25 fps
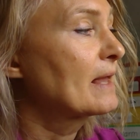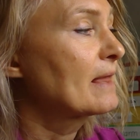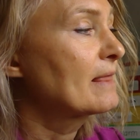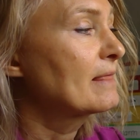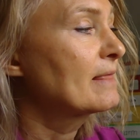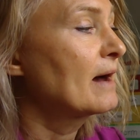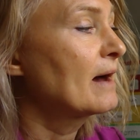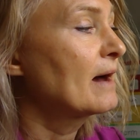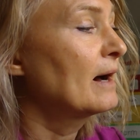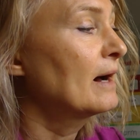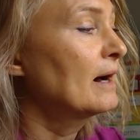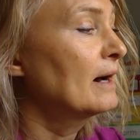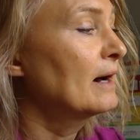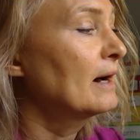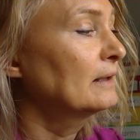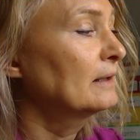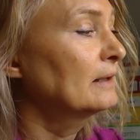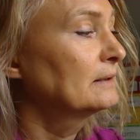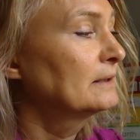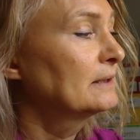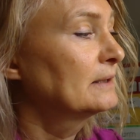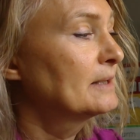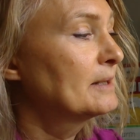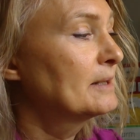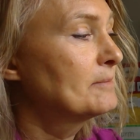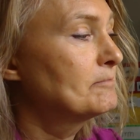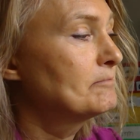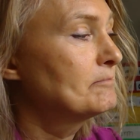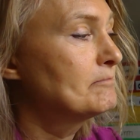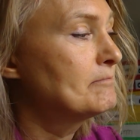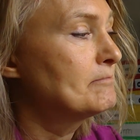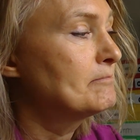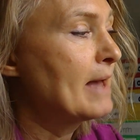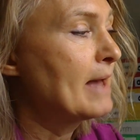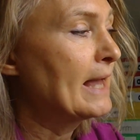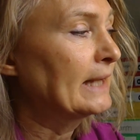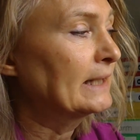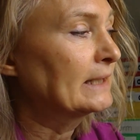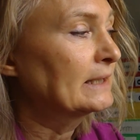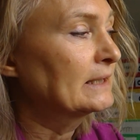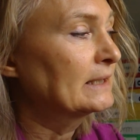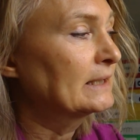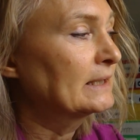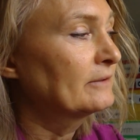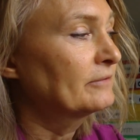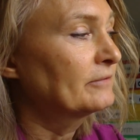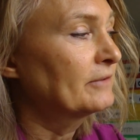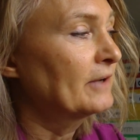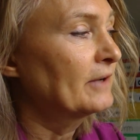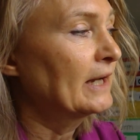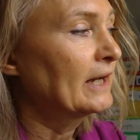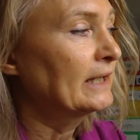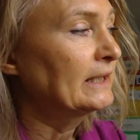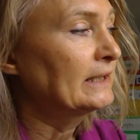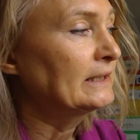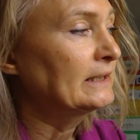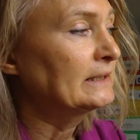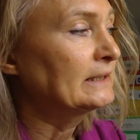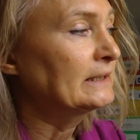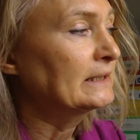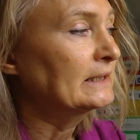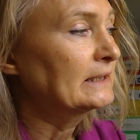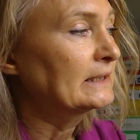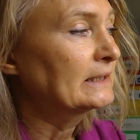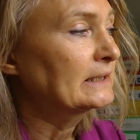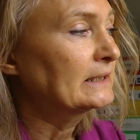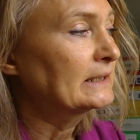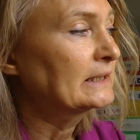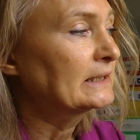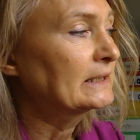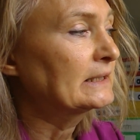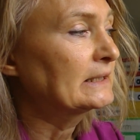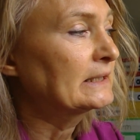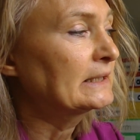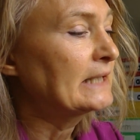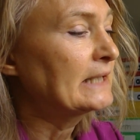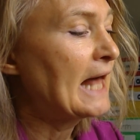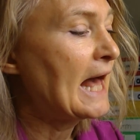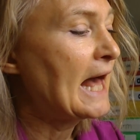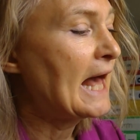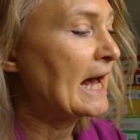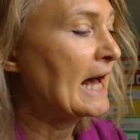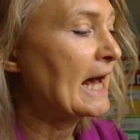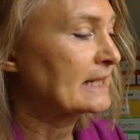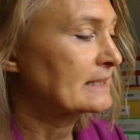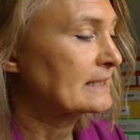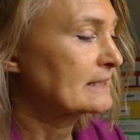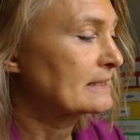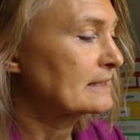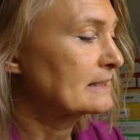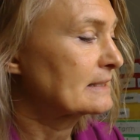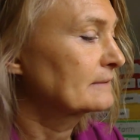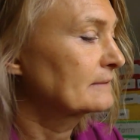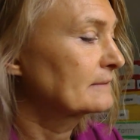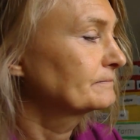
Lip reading: The Magnifying Glass.